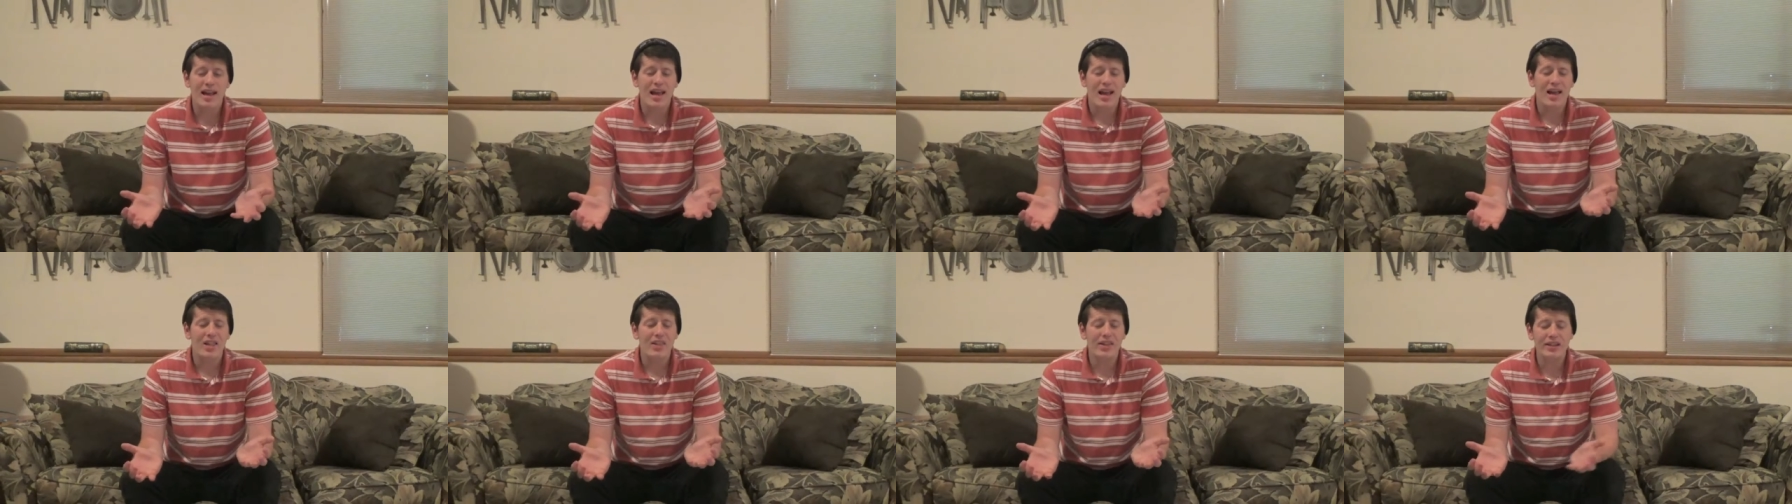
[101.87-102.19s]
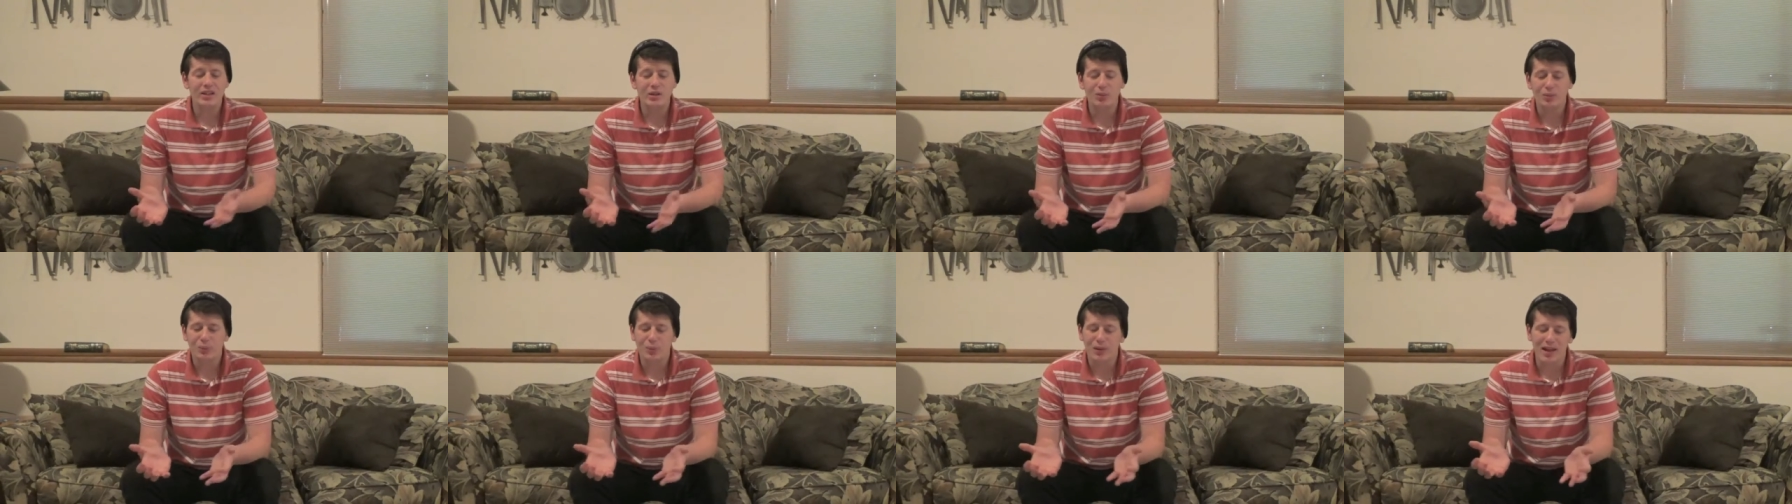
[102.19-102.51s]
and they
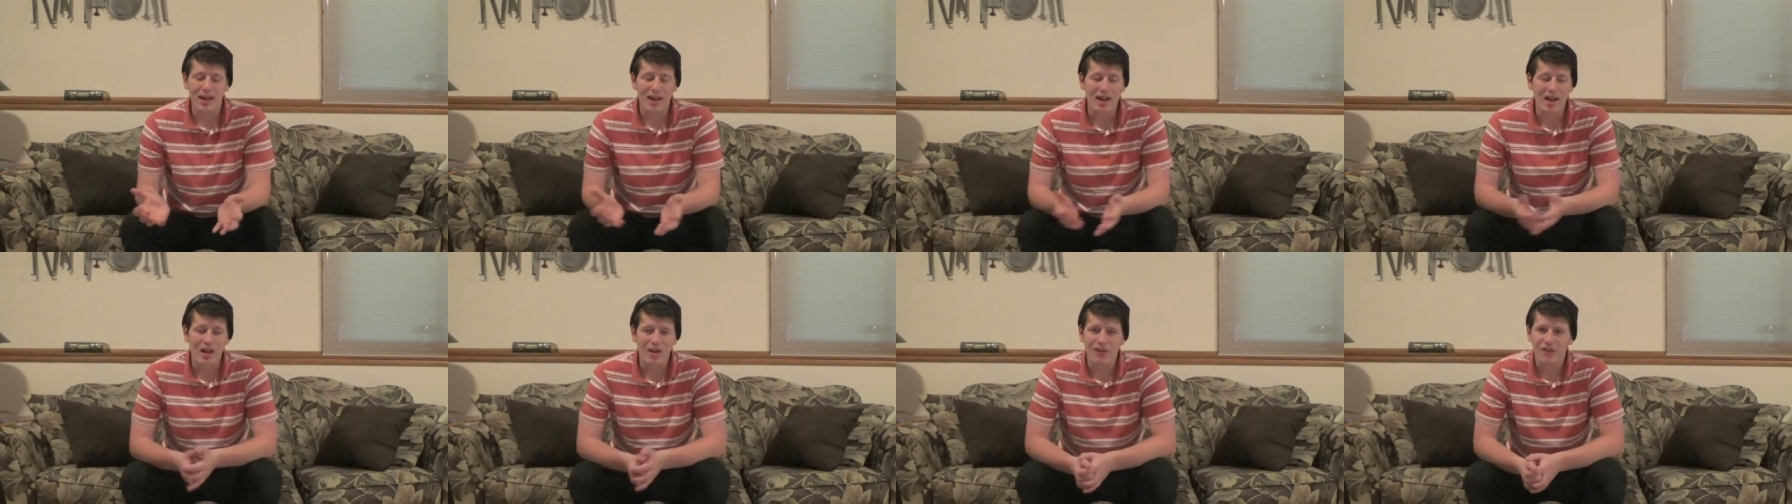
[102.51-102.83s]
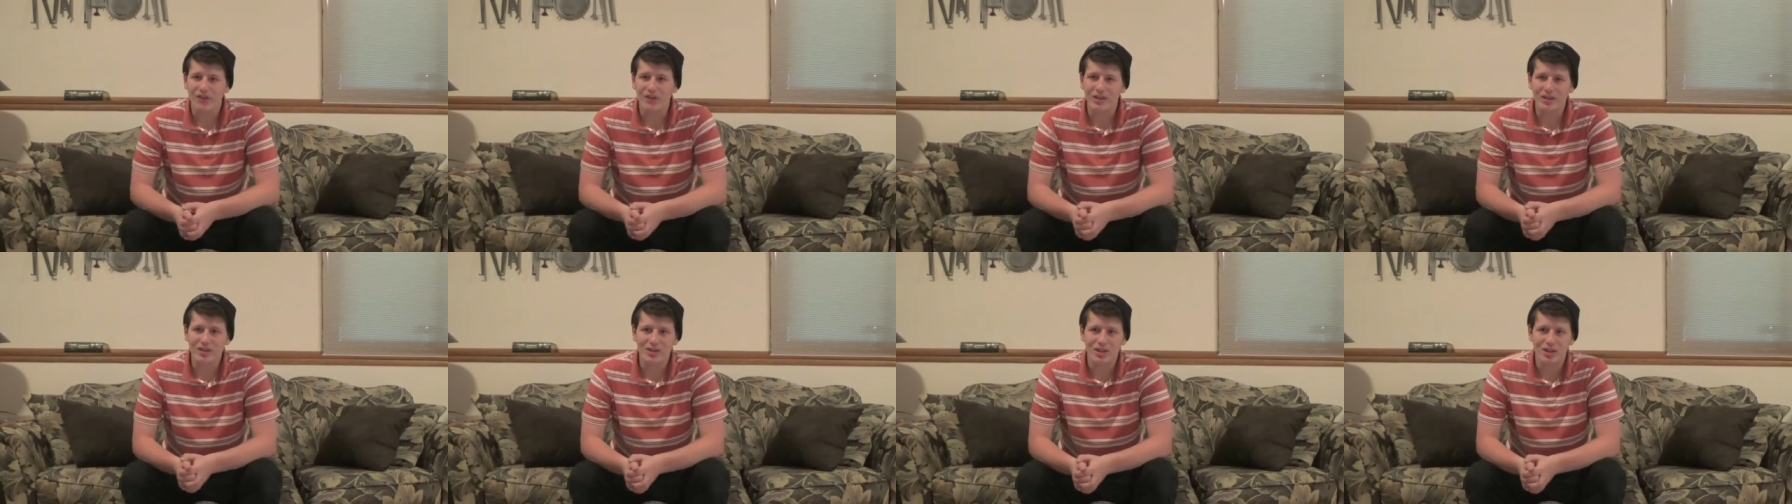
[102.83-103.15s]
just play off
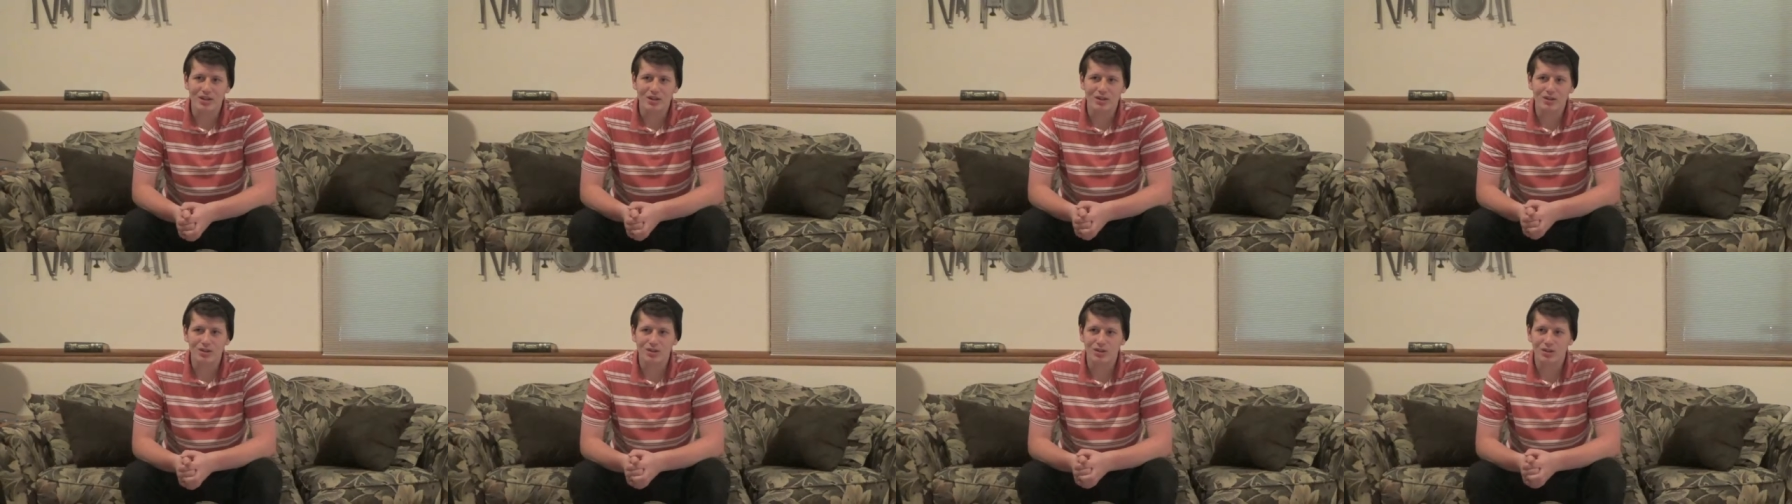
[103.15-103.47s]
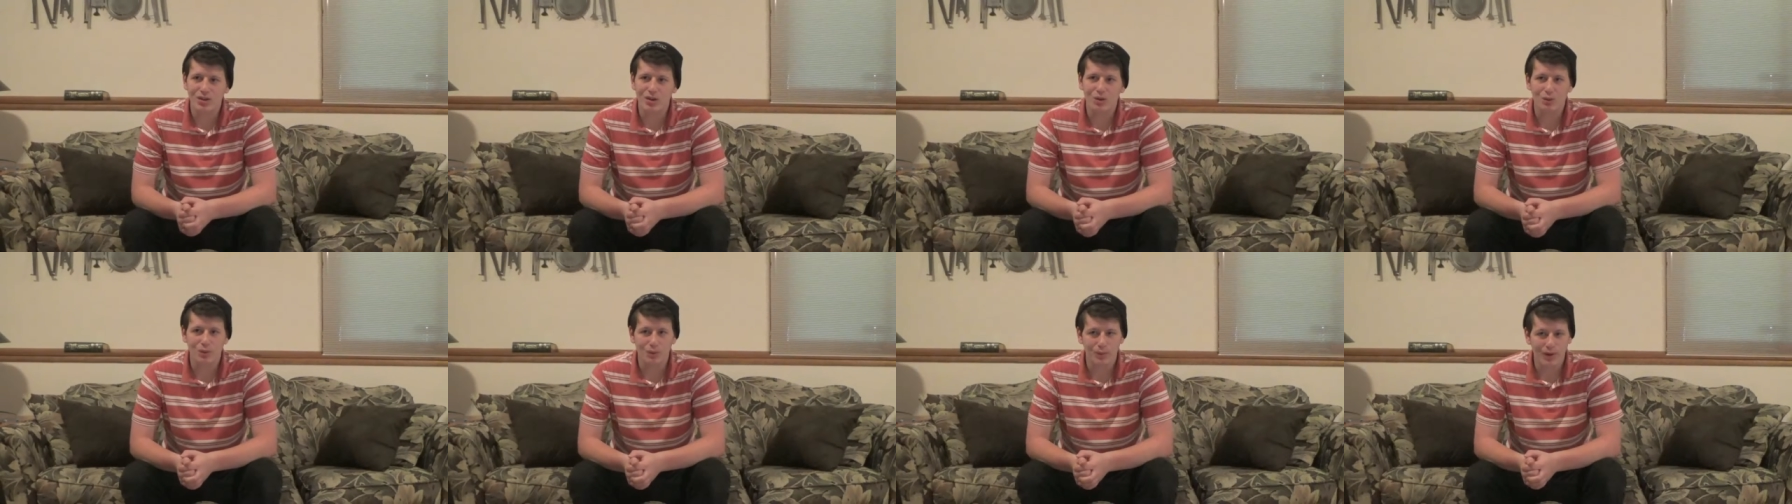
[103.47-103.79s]
of each other
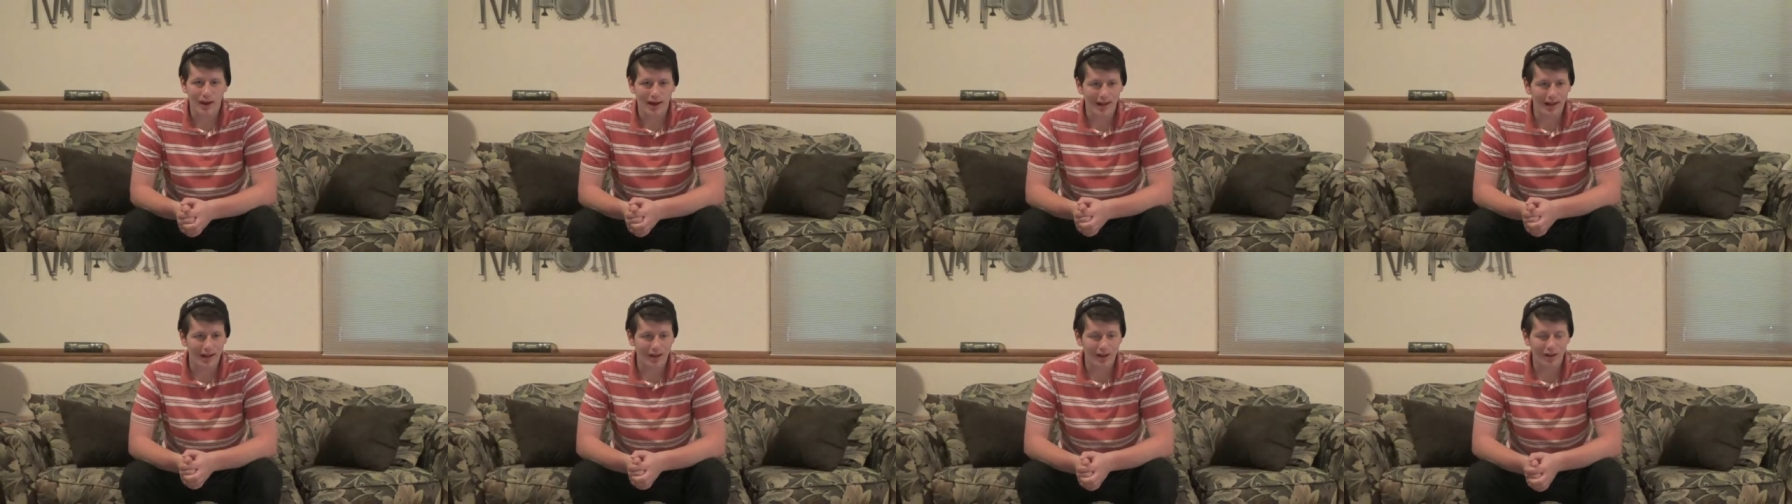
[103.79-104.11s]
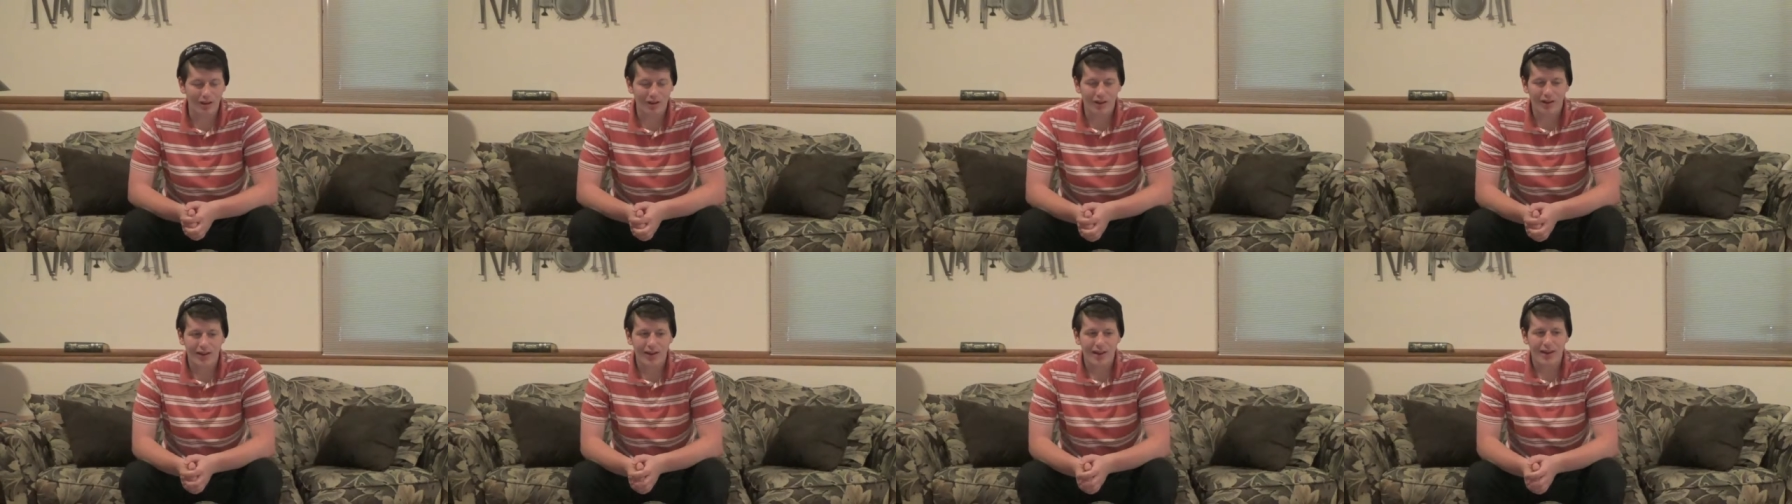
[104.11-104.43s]
so
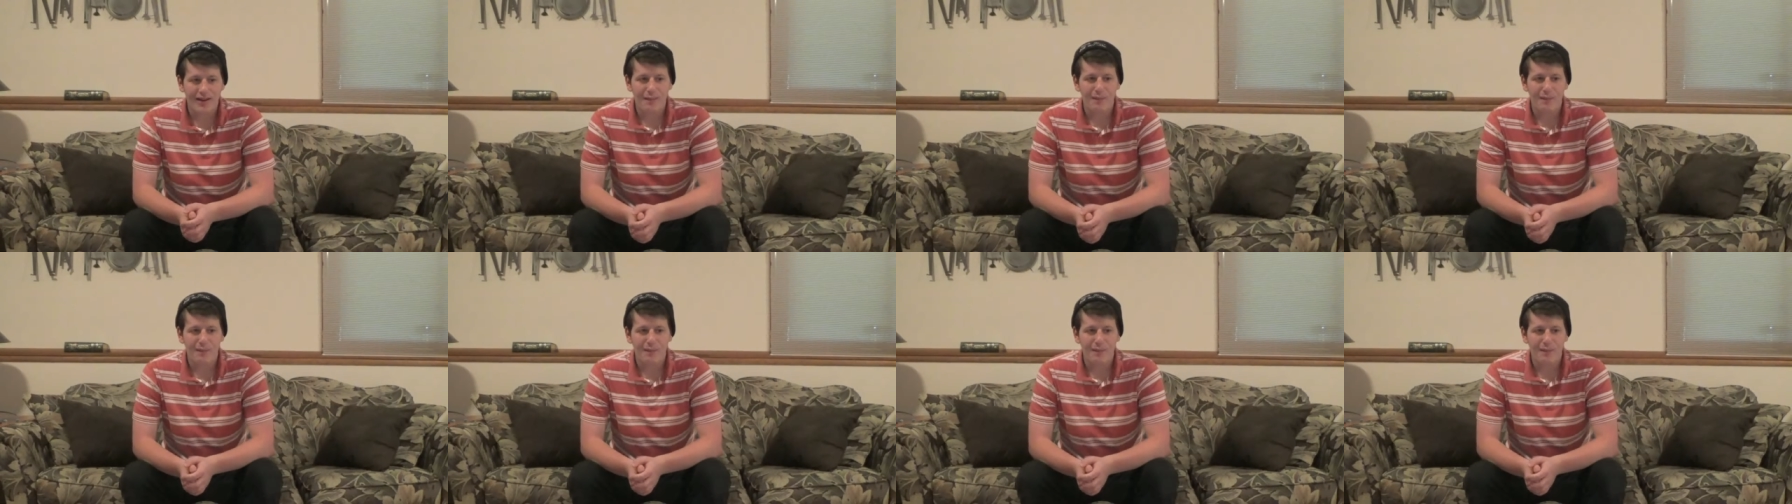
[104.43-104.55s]
well.